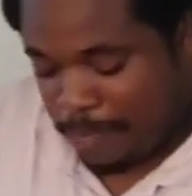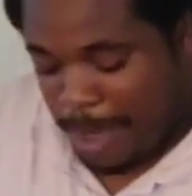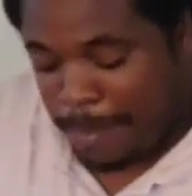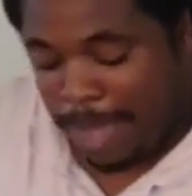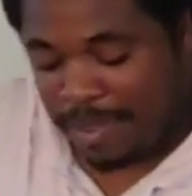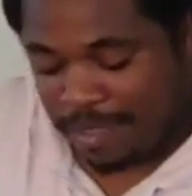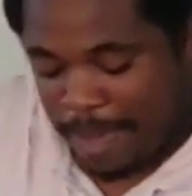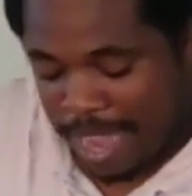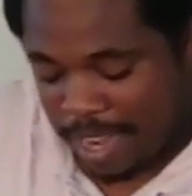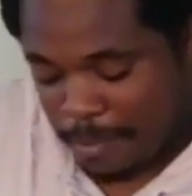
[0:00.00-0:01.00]
my baby's
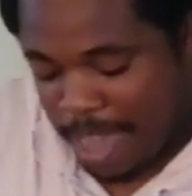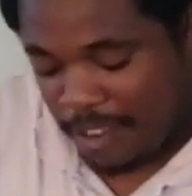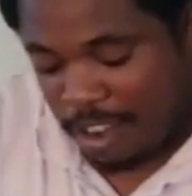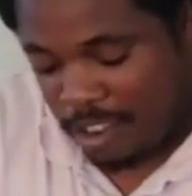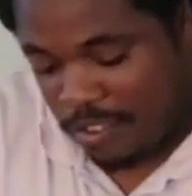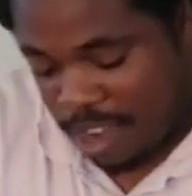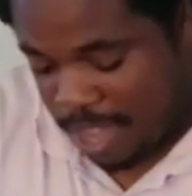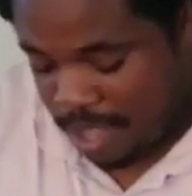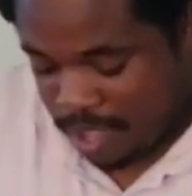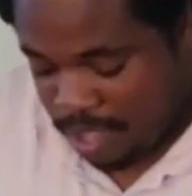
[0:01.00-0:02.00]
back in the background
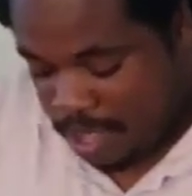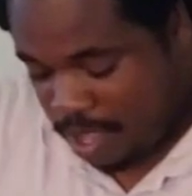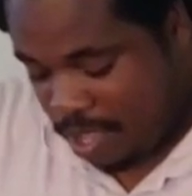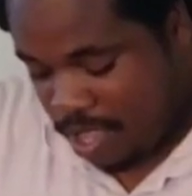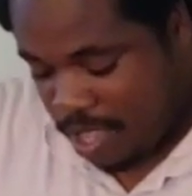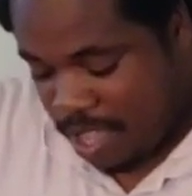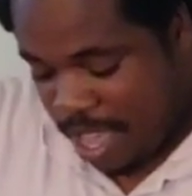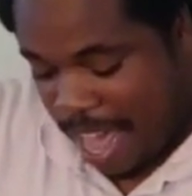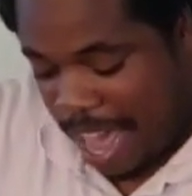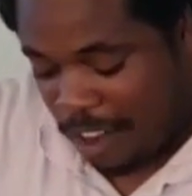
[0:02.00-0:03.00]
crying.
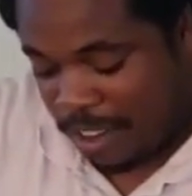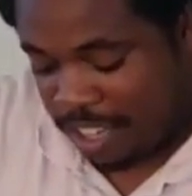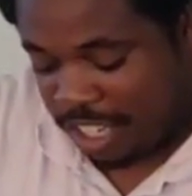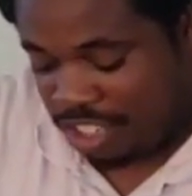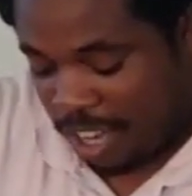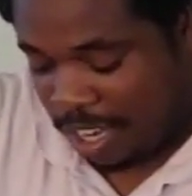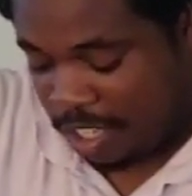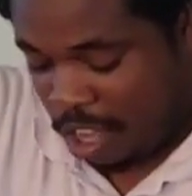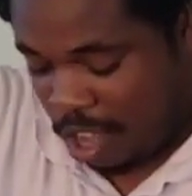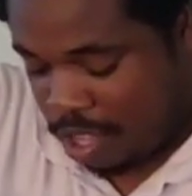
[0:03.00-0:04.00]
Hollering. She's trying
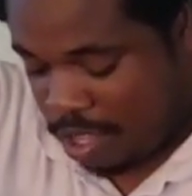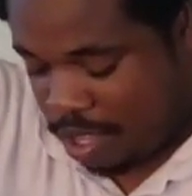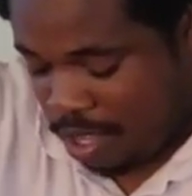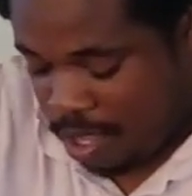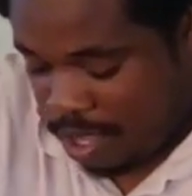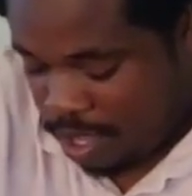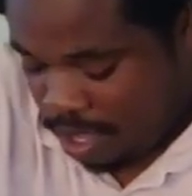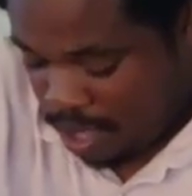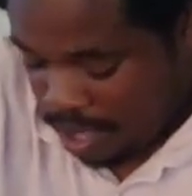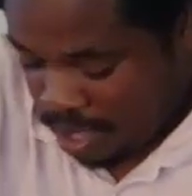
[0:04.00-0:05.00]
to talk.
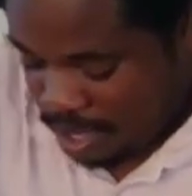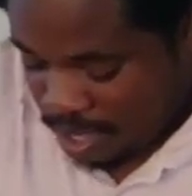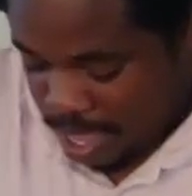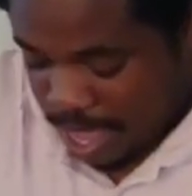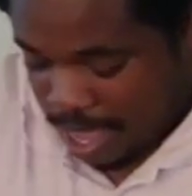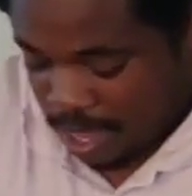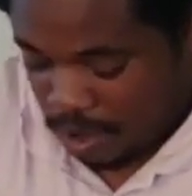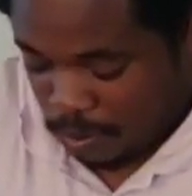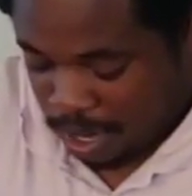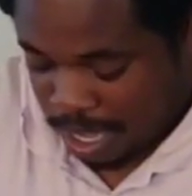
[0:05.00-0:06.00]

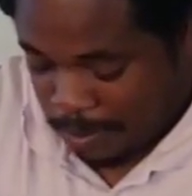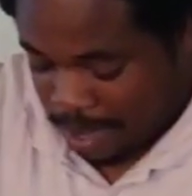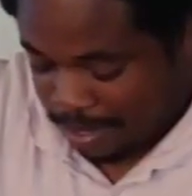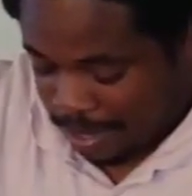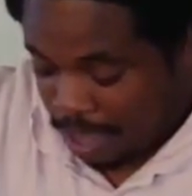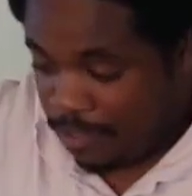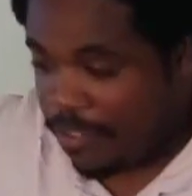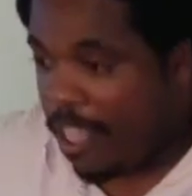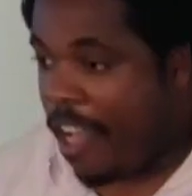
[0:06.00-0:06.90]
I don't want to cut myself.